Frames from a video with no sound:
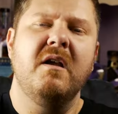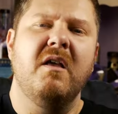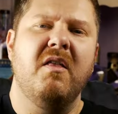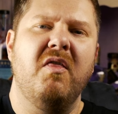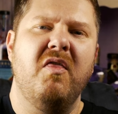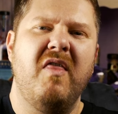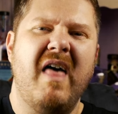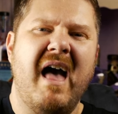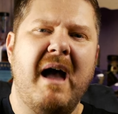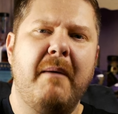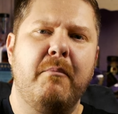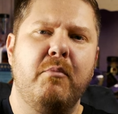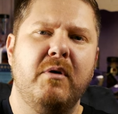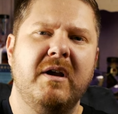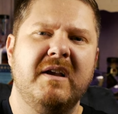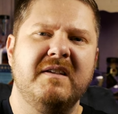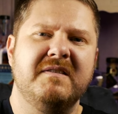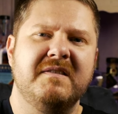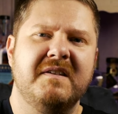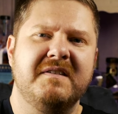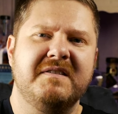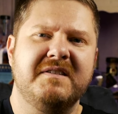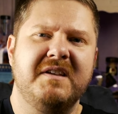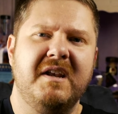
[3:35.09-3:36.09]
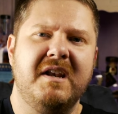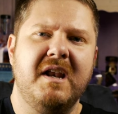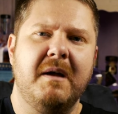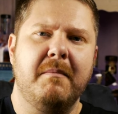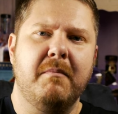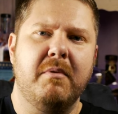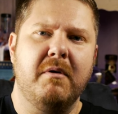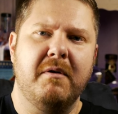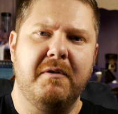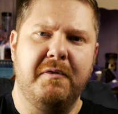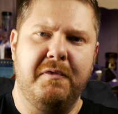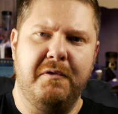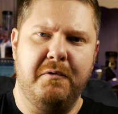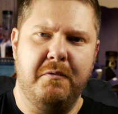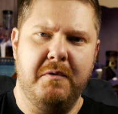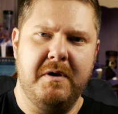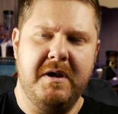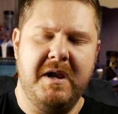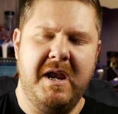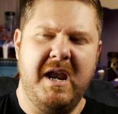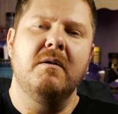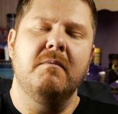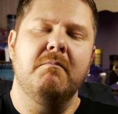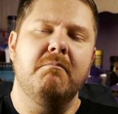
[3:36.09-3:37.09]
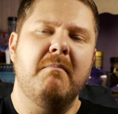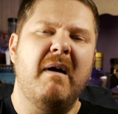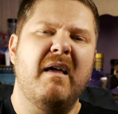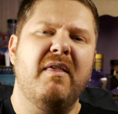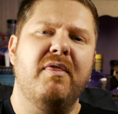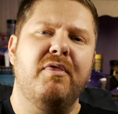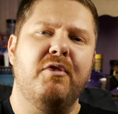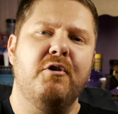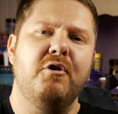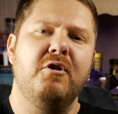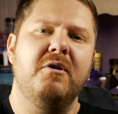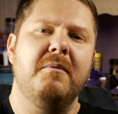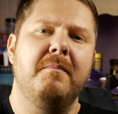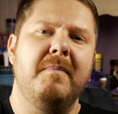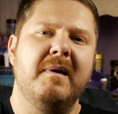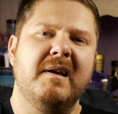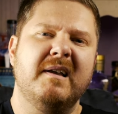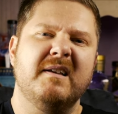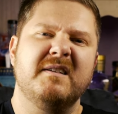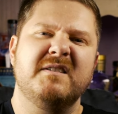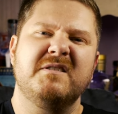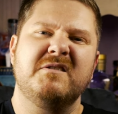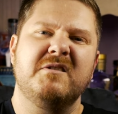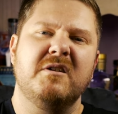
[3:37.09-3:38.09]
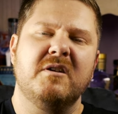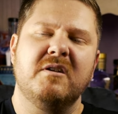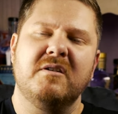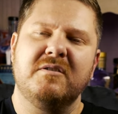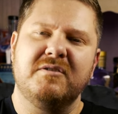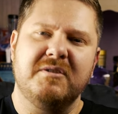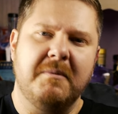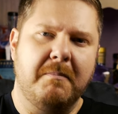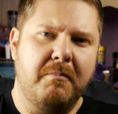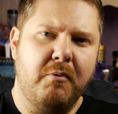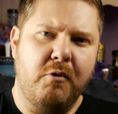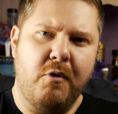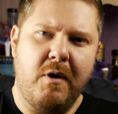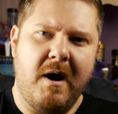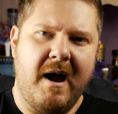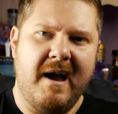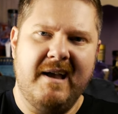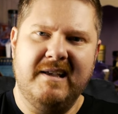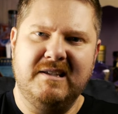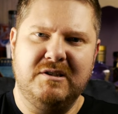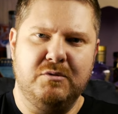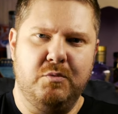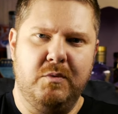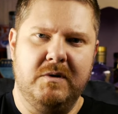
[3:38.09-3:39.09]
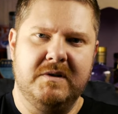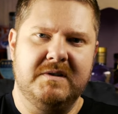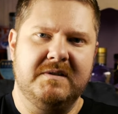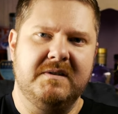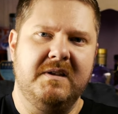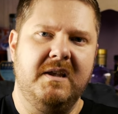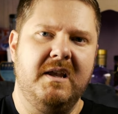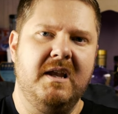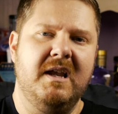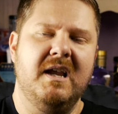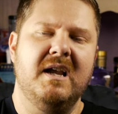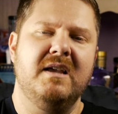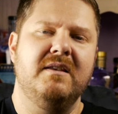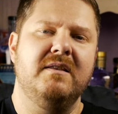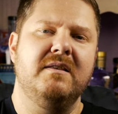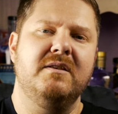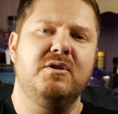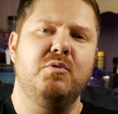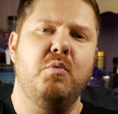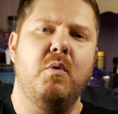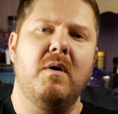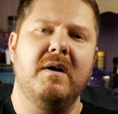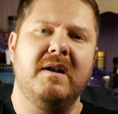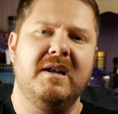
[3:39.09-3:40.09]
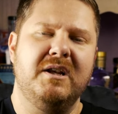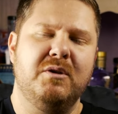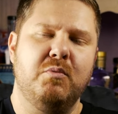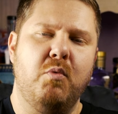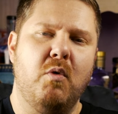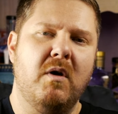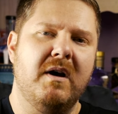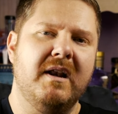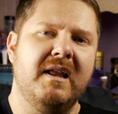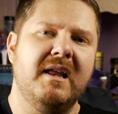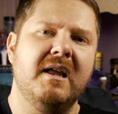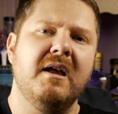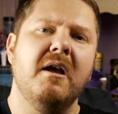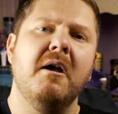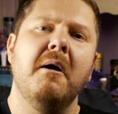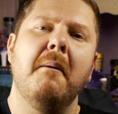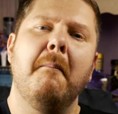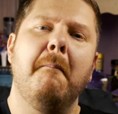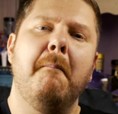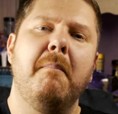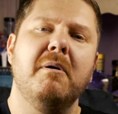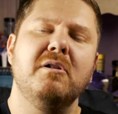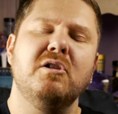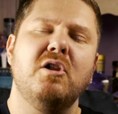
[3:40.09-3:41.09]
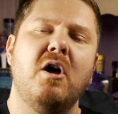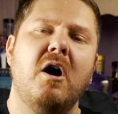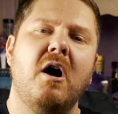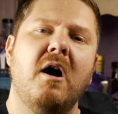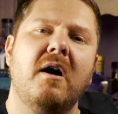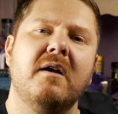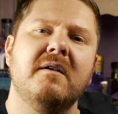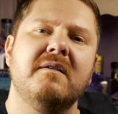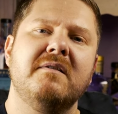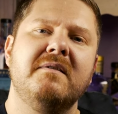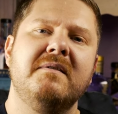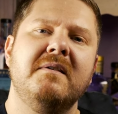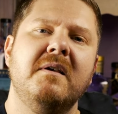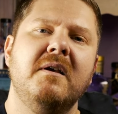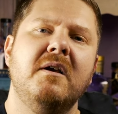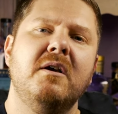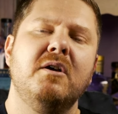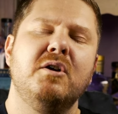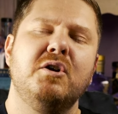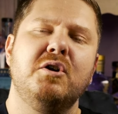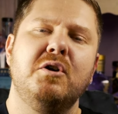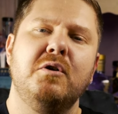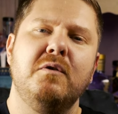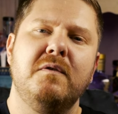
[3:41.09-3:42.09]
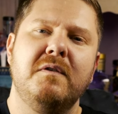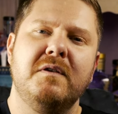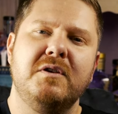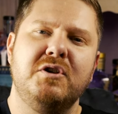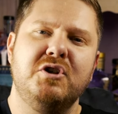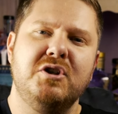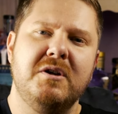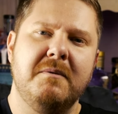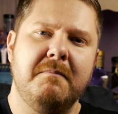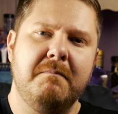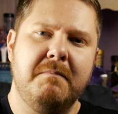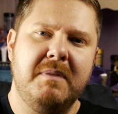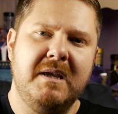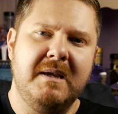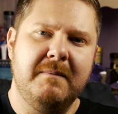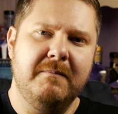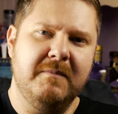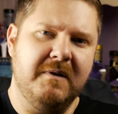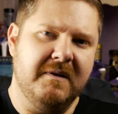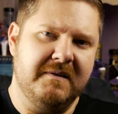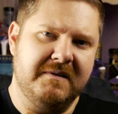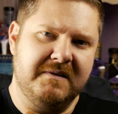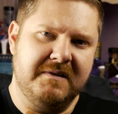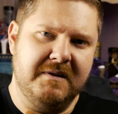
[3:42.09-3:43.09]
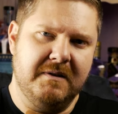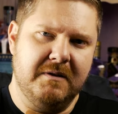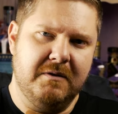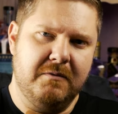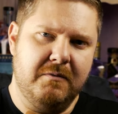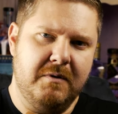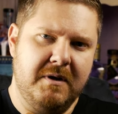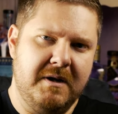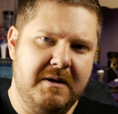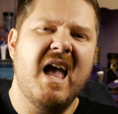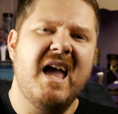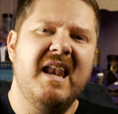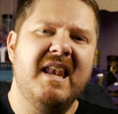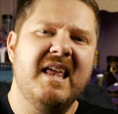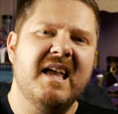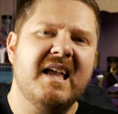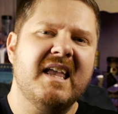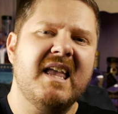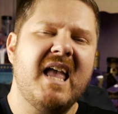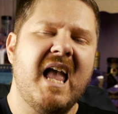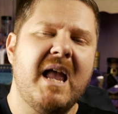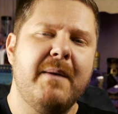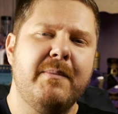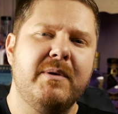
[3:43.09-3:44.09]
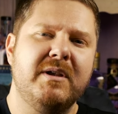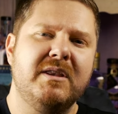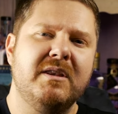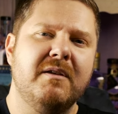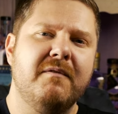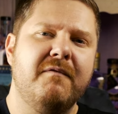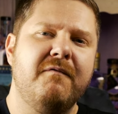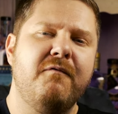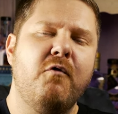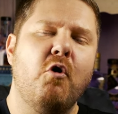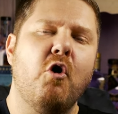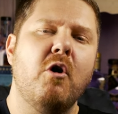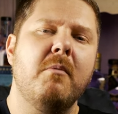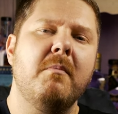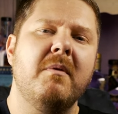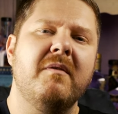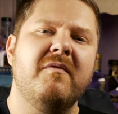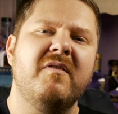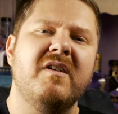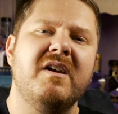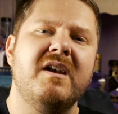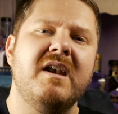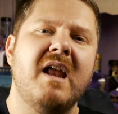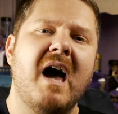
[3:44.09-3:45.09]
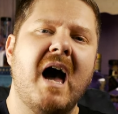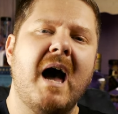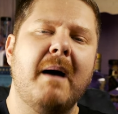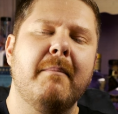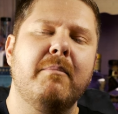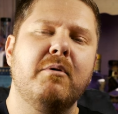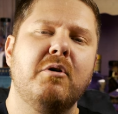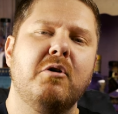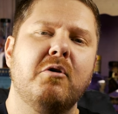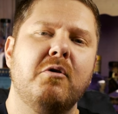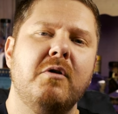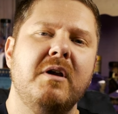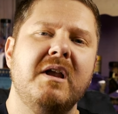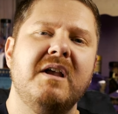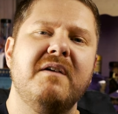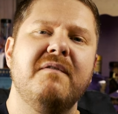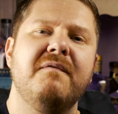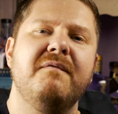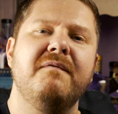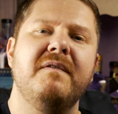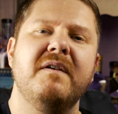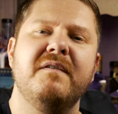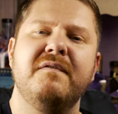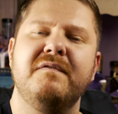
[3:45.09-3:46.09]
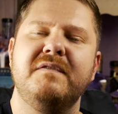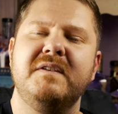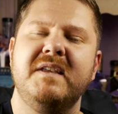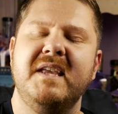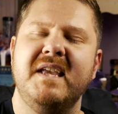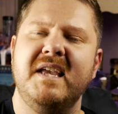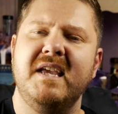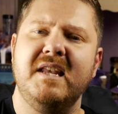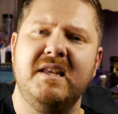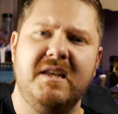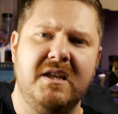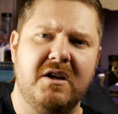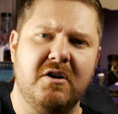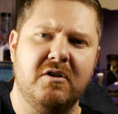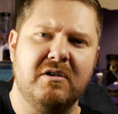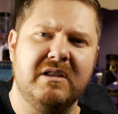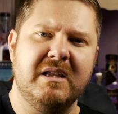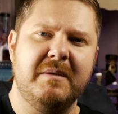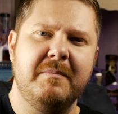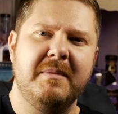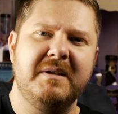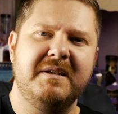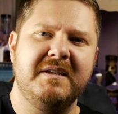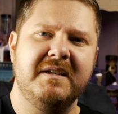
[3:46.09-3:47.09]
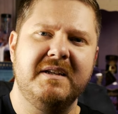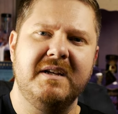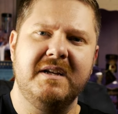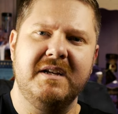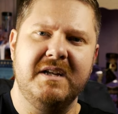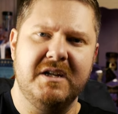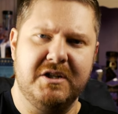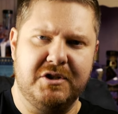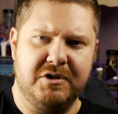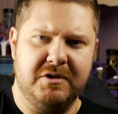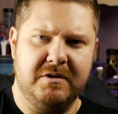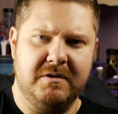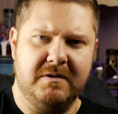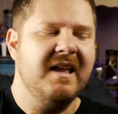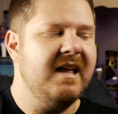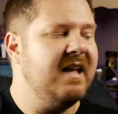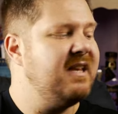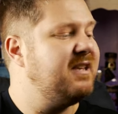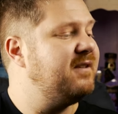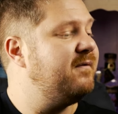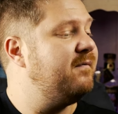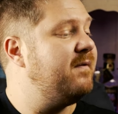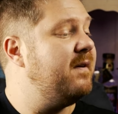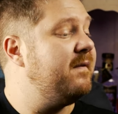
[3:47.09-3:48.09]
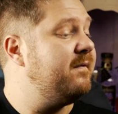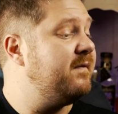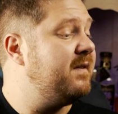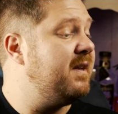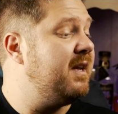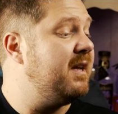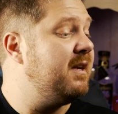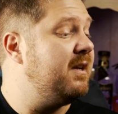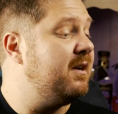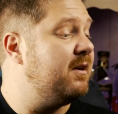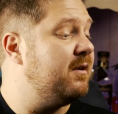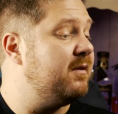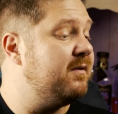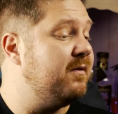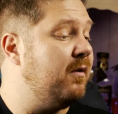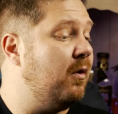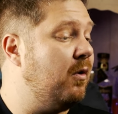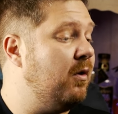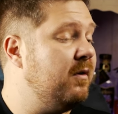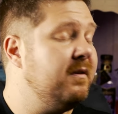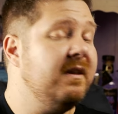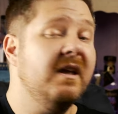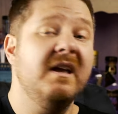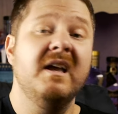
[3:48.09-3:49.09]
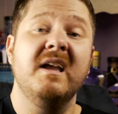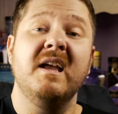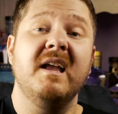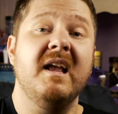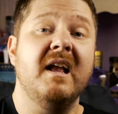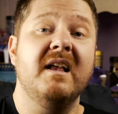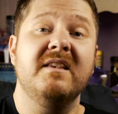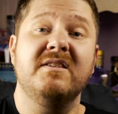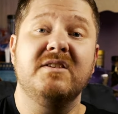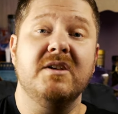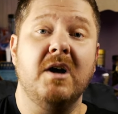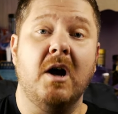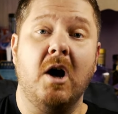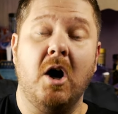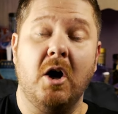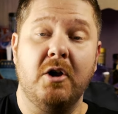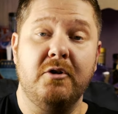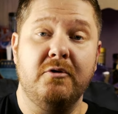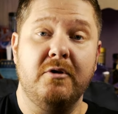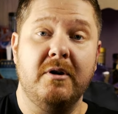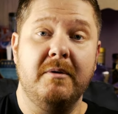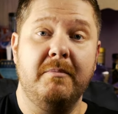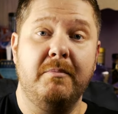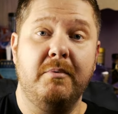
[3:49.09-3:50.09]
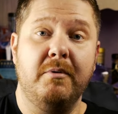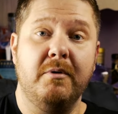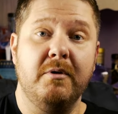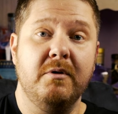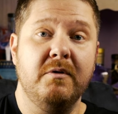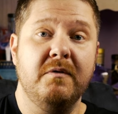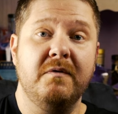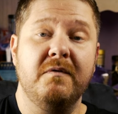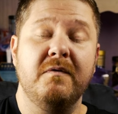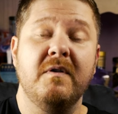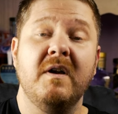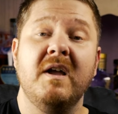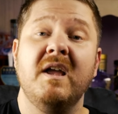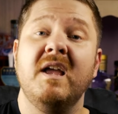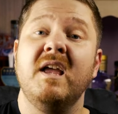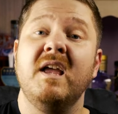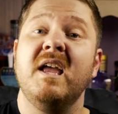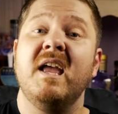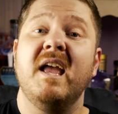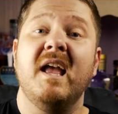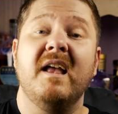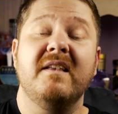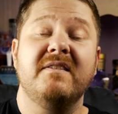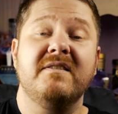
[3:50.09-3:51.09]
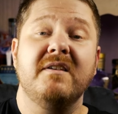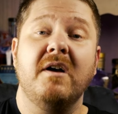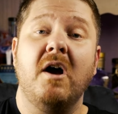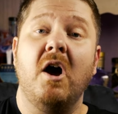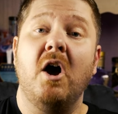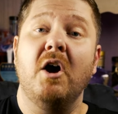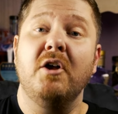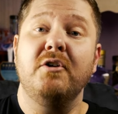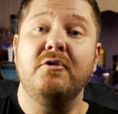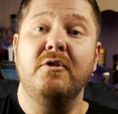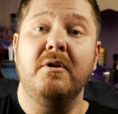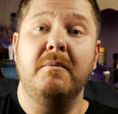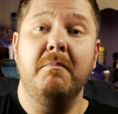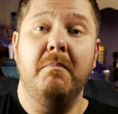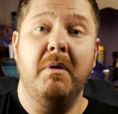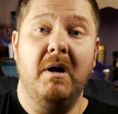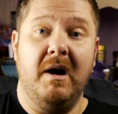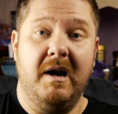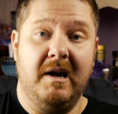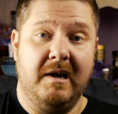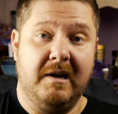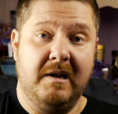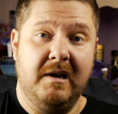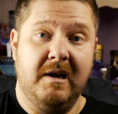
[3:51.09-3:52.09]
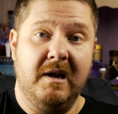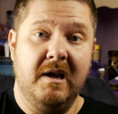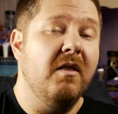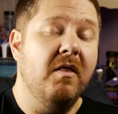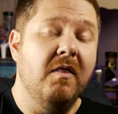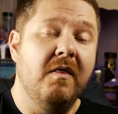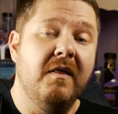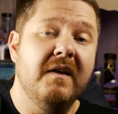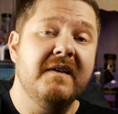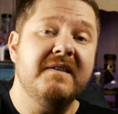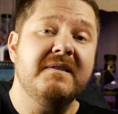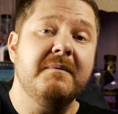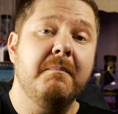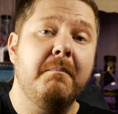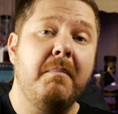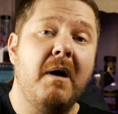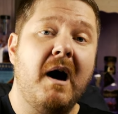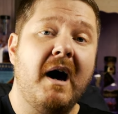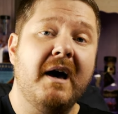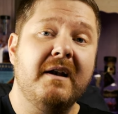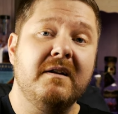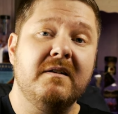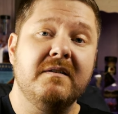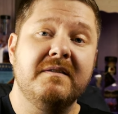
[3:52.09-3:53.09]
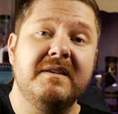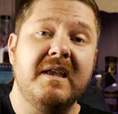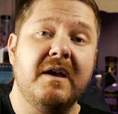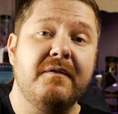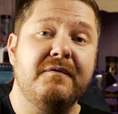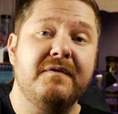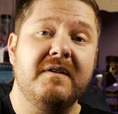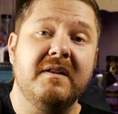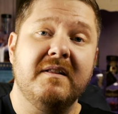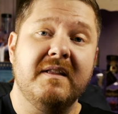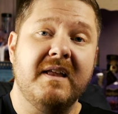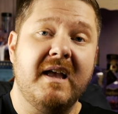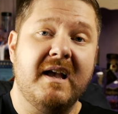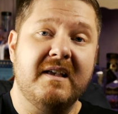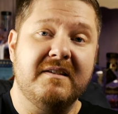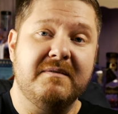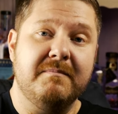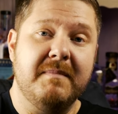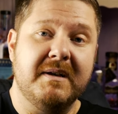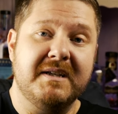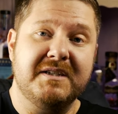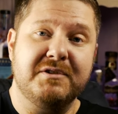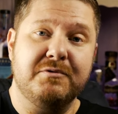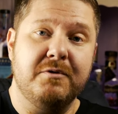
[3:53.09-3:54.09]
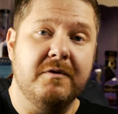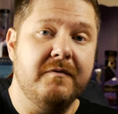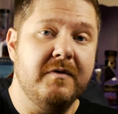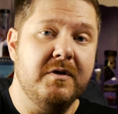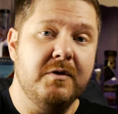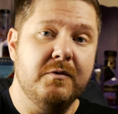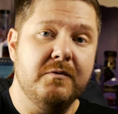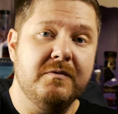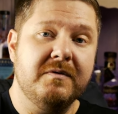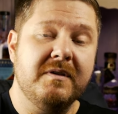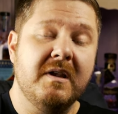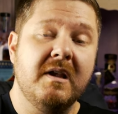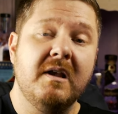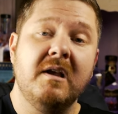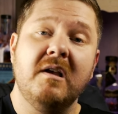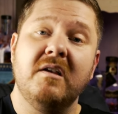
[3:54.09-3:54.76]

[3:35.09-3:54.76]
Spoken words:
That brings us to number three. My third biggest surprise whiskey in 2020 belongs to the Jim Beam Distillery, and it came in the form of a Knob Creek 15-year limited edition. It's 15 years old, it's 100 proof, it's $100. This bottle definitely has mixed reviews.